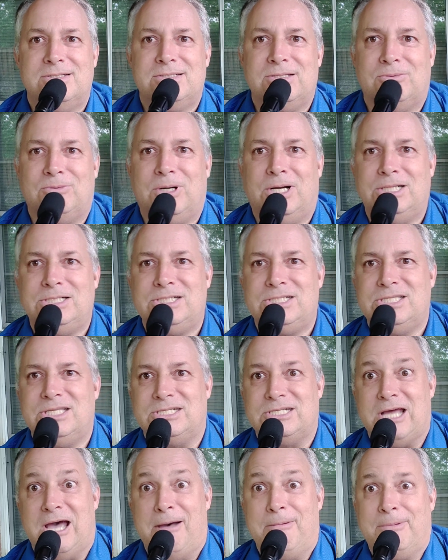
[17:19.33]
to watch the
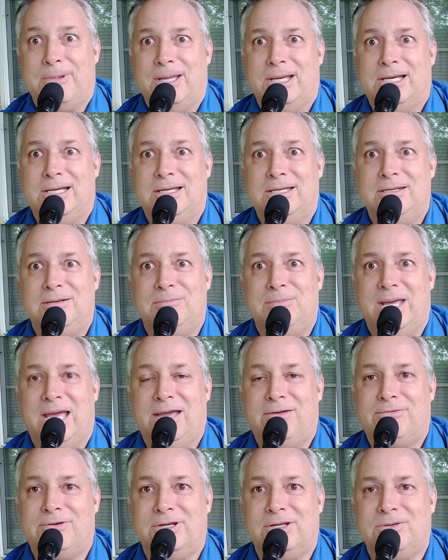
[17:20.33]
Top Gun
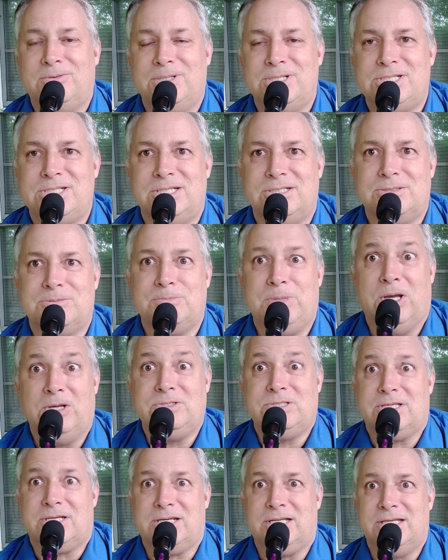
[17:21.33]
Maverick, which
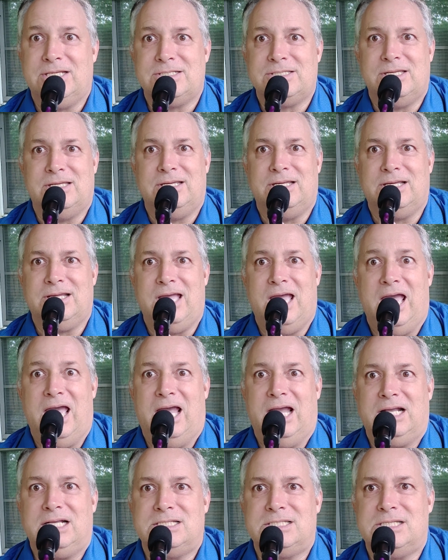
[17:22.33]
supposedly is an
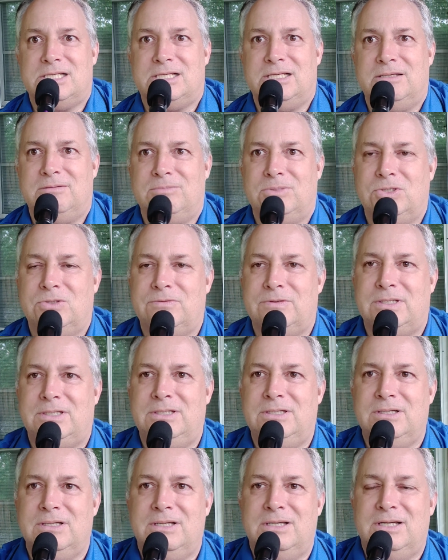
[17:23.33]
excellent
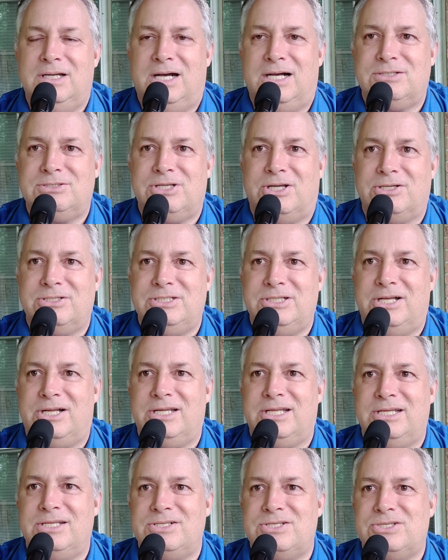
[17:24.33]
movie. I'll talk to
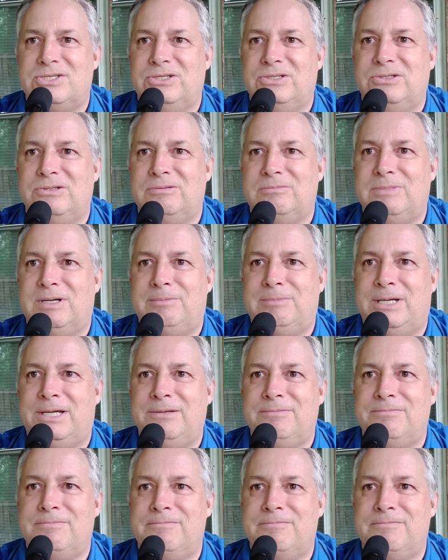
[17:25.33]
y'all again soon. Bye-bye.